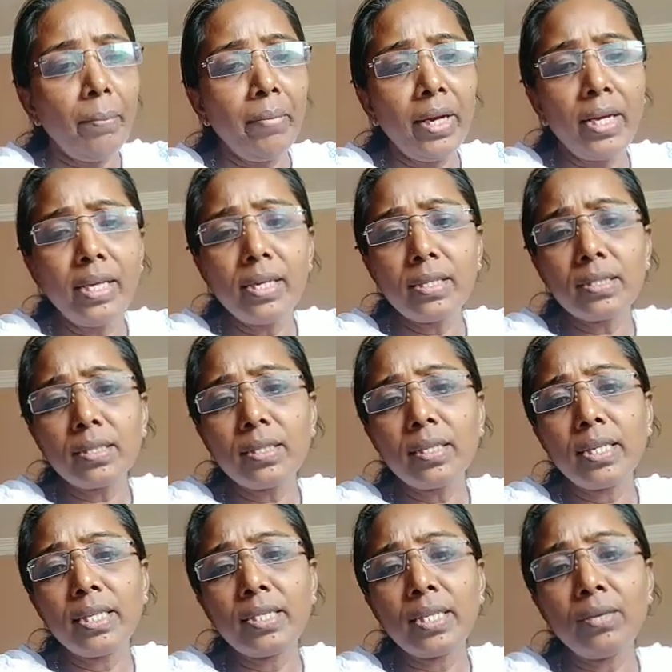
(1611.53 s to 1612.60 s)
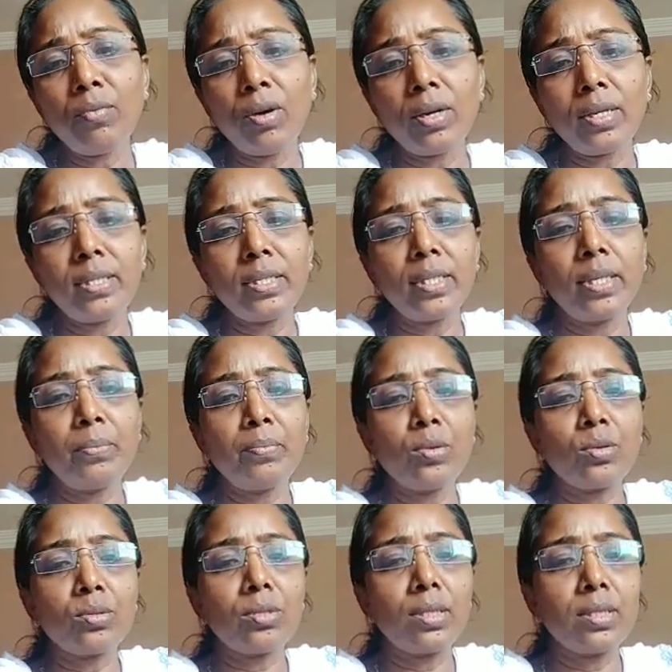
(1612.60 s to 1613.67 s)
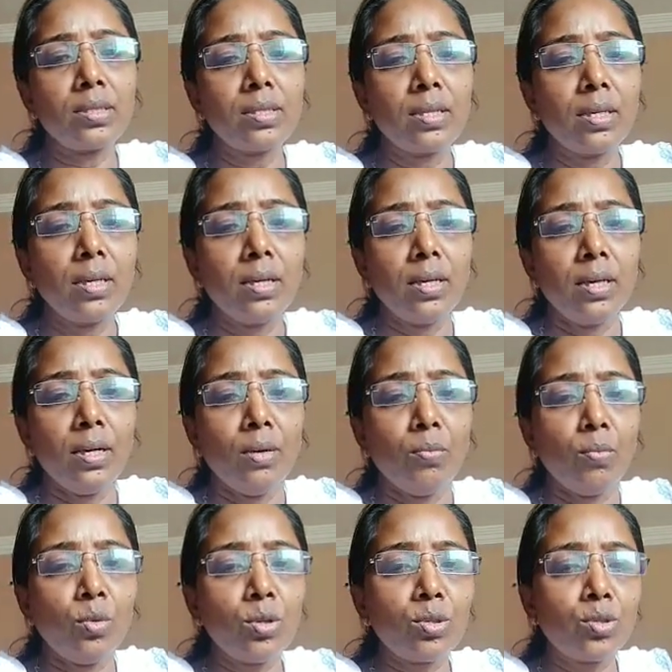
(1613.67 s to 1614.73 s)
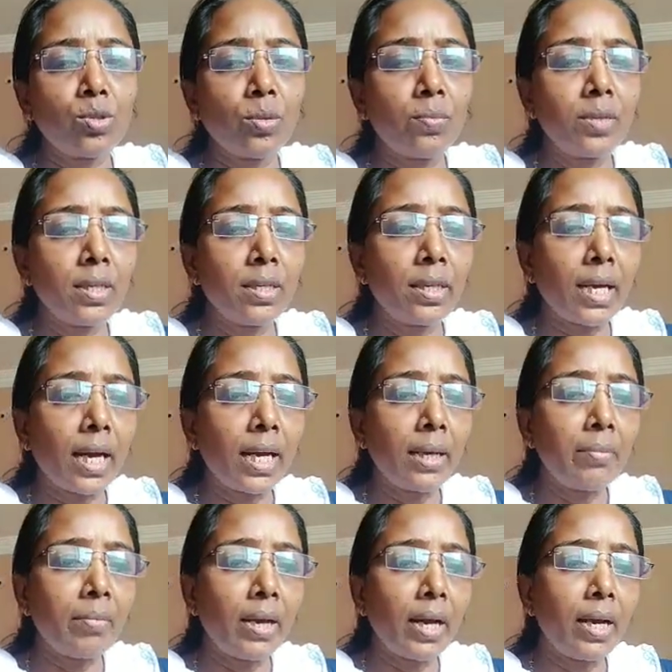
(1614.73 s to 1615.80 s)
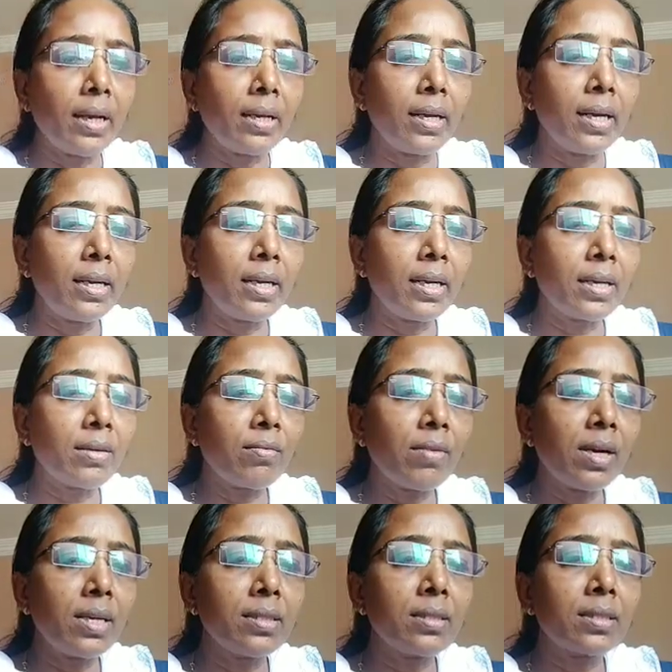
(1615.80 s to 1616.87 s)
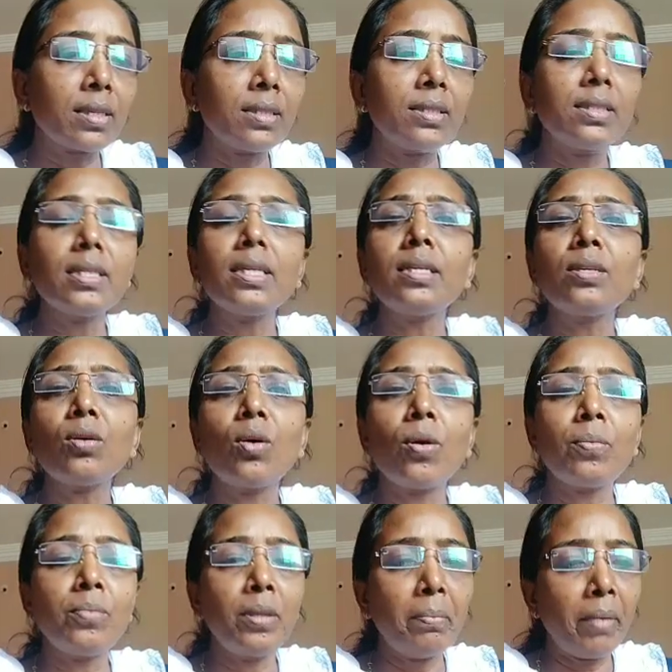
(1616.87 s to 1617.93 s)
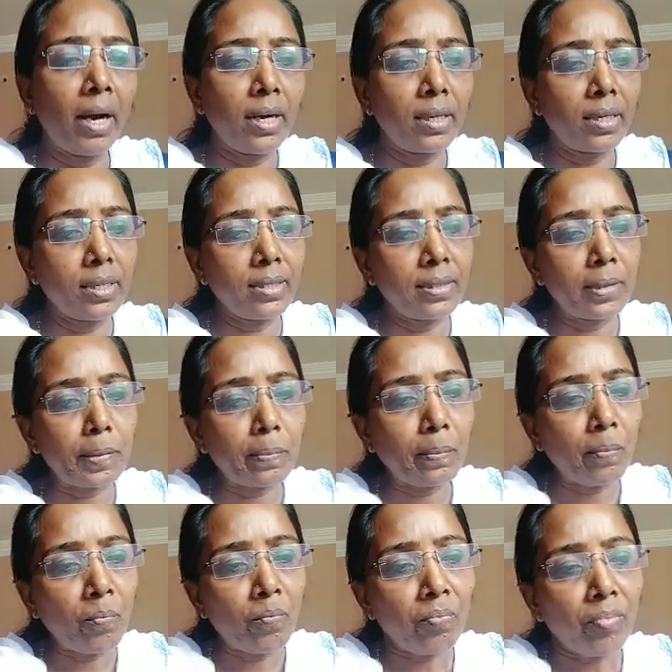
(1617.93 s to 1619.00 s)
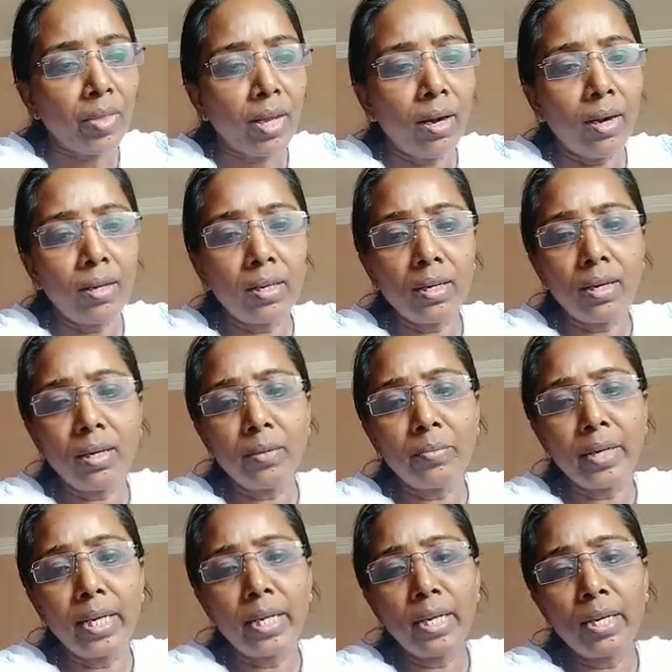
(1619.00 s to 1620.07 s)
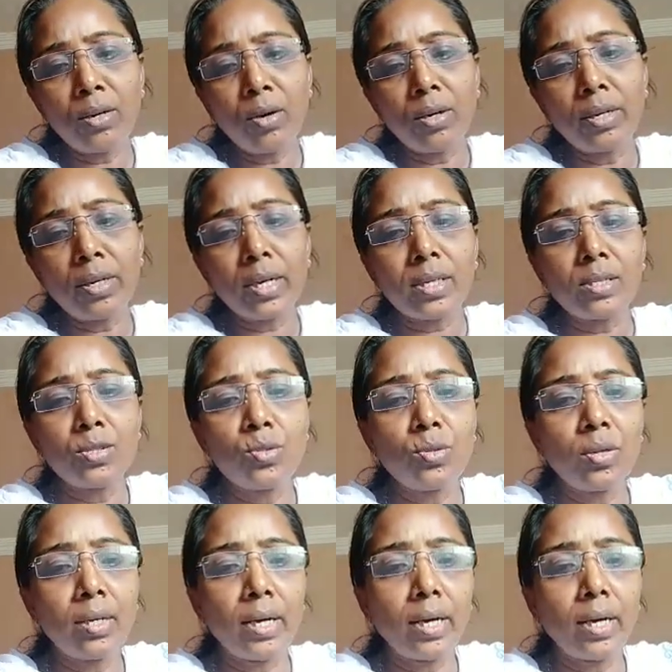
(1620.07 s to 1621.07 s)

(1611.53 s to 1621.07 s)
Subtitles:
Mediation is a voluntary process most of the time and it requires consent of the parties, a term in a contractual